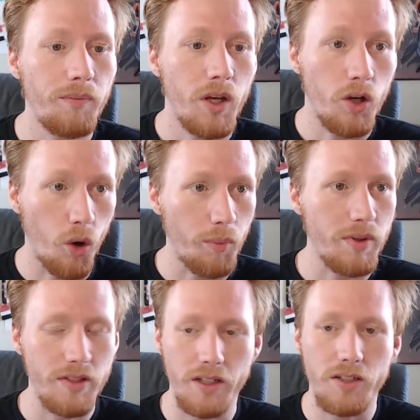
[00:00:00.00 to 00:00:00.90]

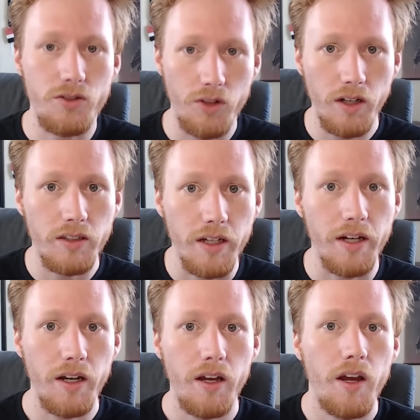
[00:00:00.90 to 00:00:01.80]
Gorpus the
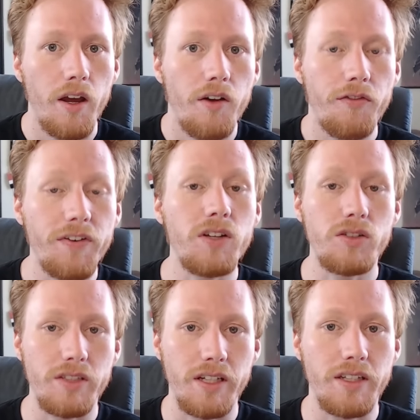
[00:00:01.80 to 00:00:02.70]
Constructed
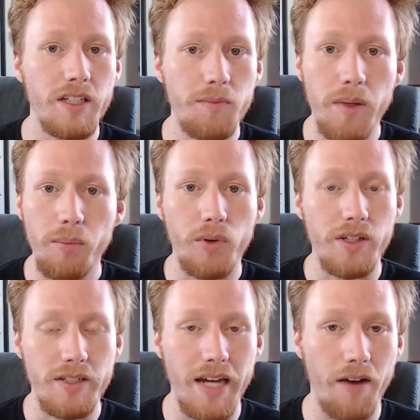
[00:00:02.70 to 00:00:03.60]
feels that these people in
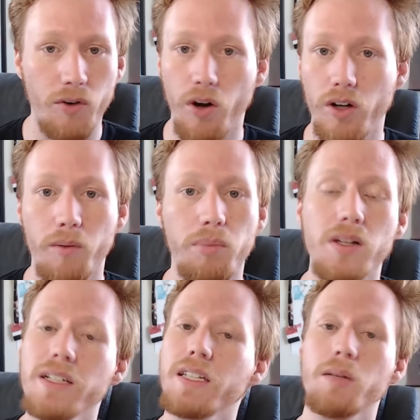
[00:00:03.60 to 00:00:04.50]
this tavern are
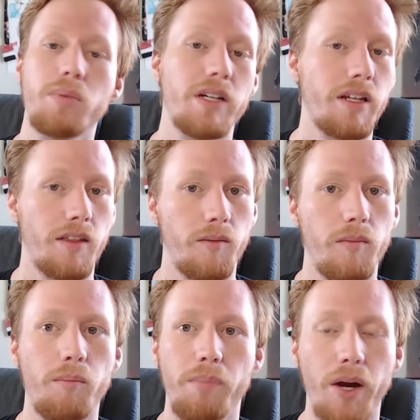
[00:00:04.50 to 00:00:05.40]
completely beneath
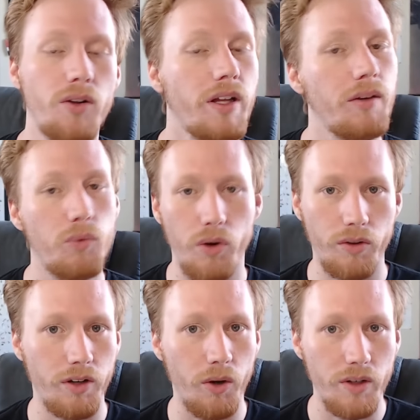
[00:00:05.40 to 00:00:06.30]
him, barely
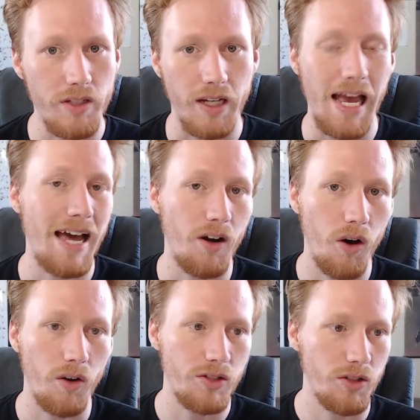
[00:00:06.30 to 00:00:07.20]
worth noticing at
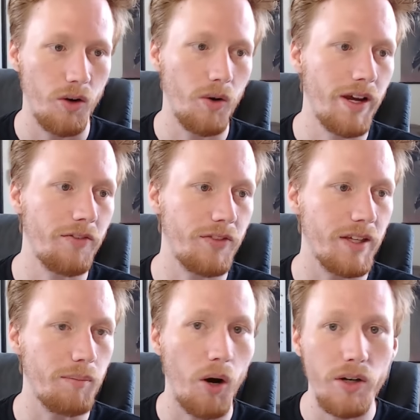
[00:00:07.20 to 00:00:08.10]
all. So if the
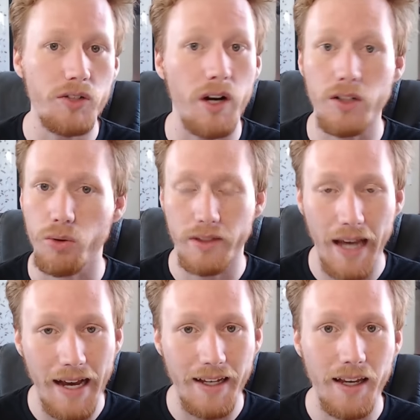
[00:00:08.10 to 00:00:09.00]
party tries to
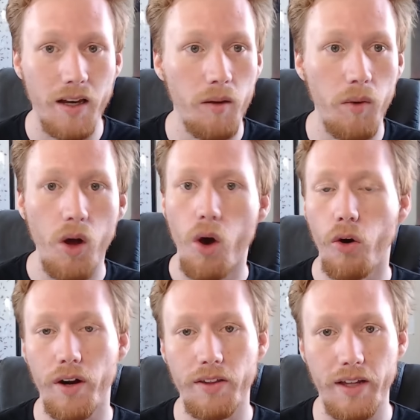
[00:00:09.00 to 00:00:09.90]
attack him
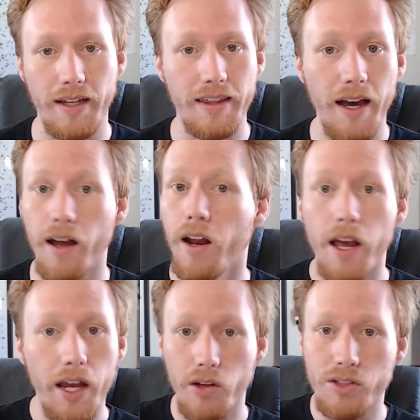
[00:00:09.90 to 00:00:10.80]
or anything like that,
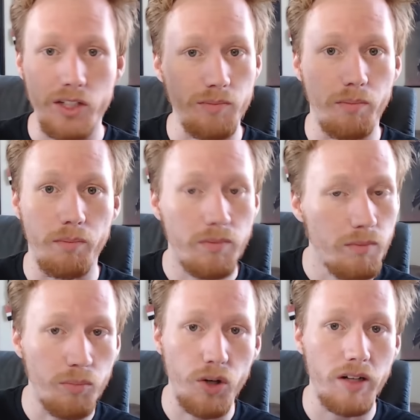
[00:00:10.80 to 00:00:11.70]
he'll just
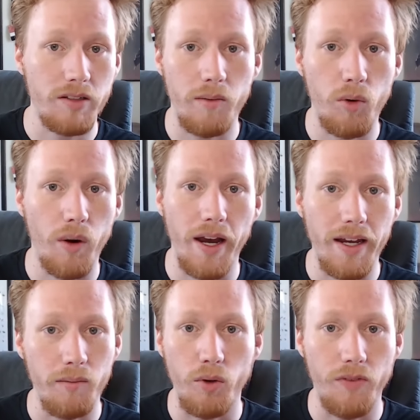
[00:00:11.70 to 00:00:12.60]
brush them away
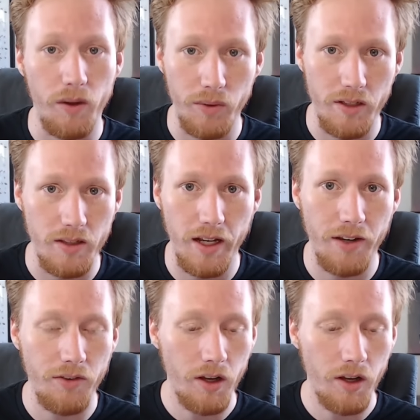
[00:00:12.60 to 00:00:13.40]
and move on with his life.